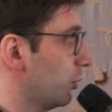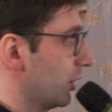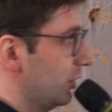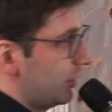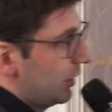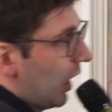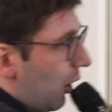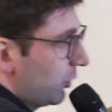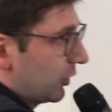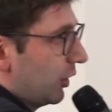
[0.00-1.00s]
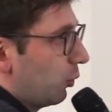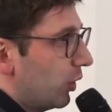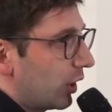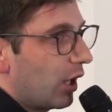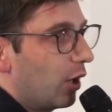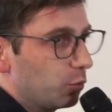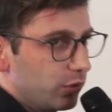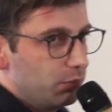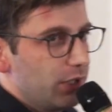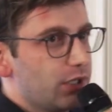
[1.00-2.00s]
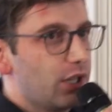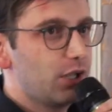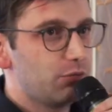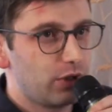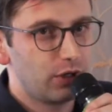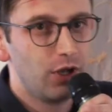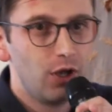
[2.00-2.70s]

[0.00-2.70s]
We're gonna see how it's gonna work out with the big names and